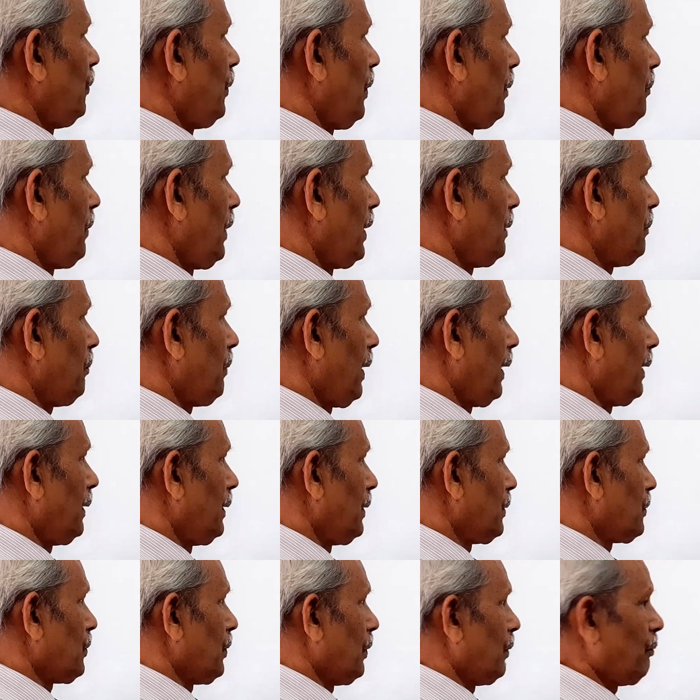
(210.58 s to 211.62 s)
we have multiplied
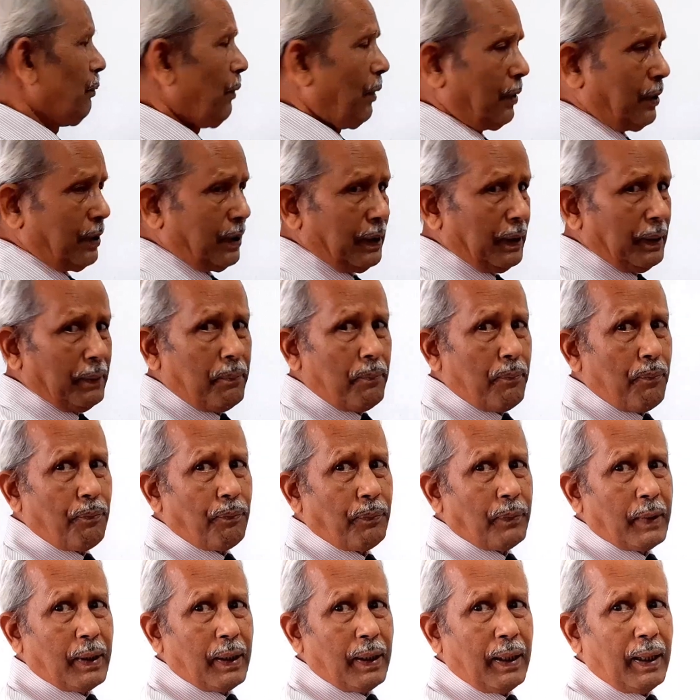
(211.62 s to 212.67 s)
this with 40,
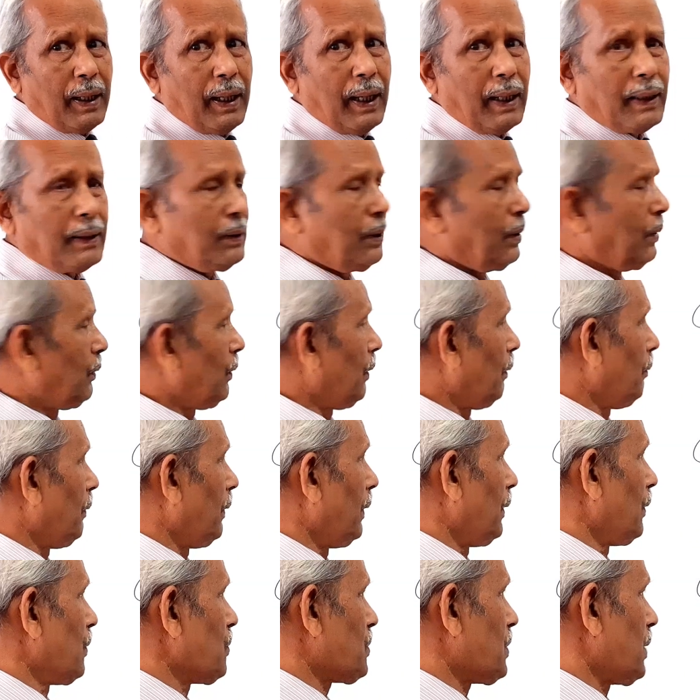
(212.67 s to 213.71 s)
and then you have
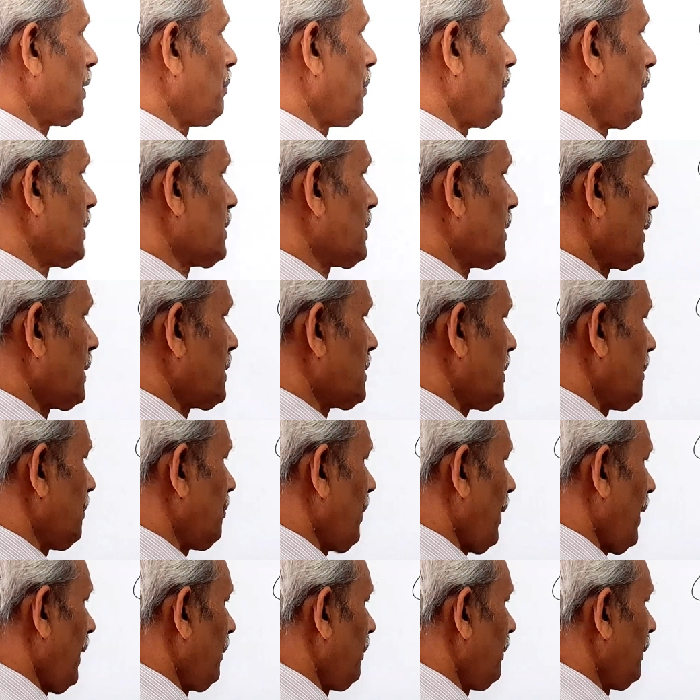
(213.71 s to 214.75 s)
reduced it by
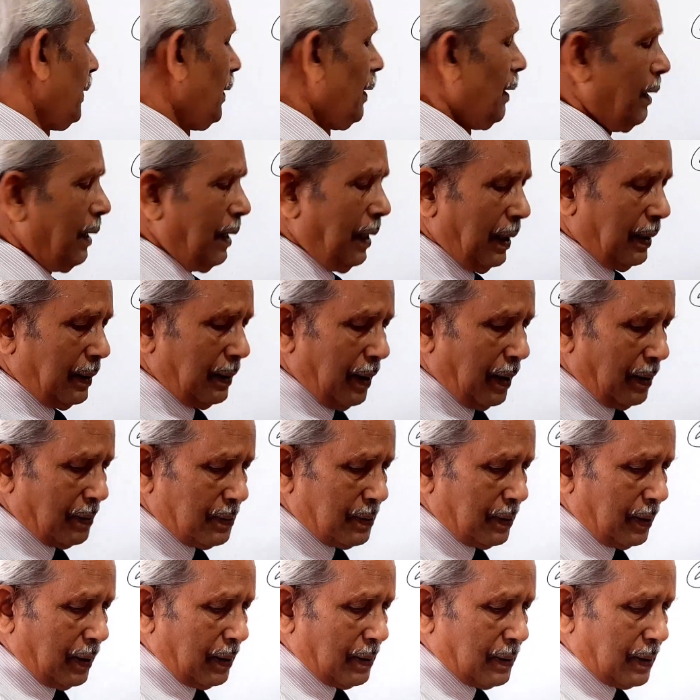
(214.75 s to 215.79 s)
65, and the
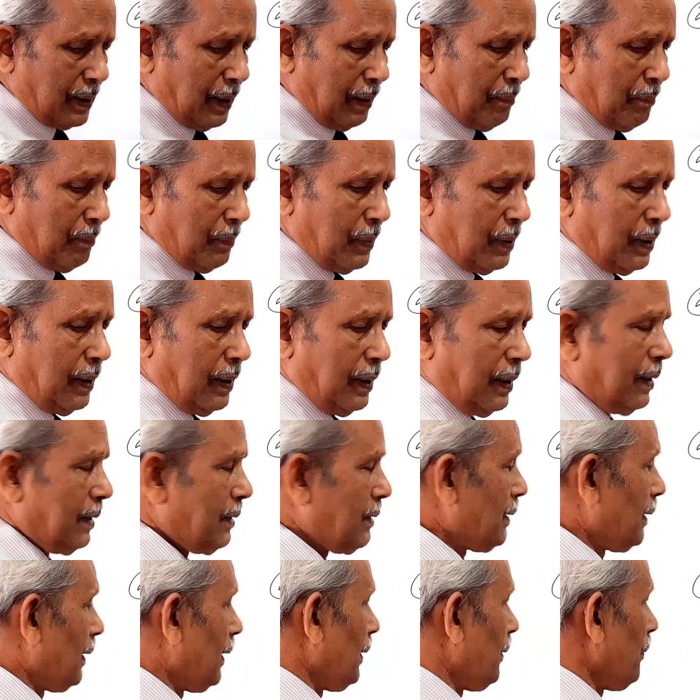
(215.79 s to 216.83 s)
answer has come
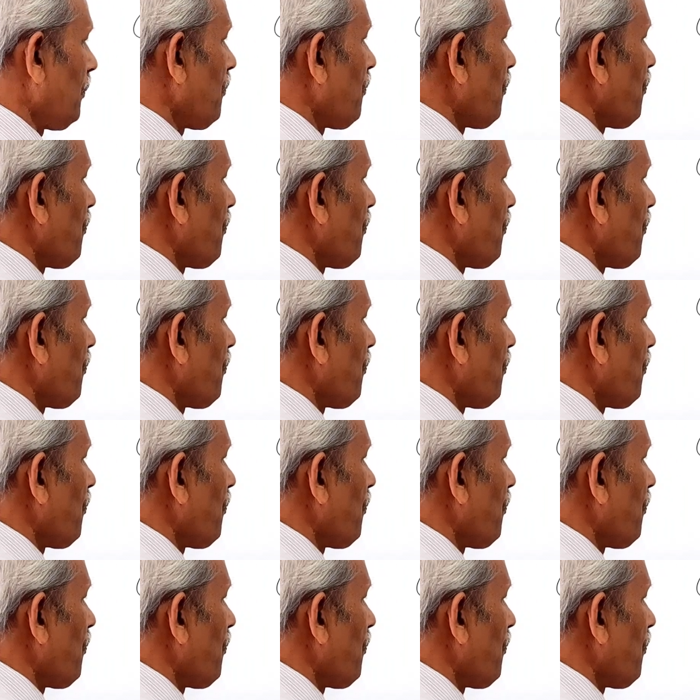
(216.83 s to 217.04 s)
easily.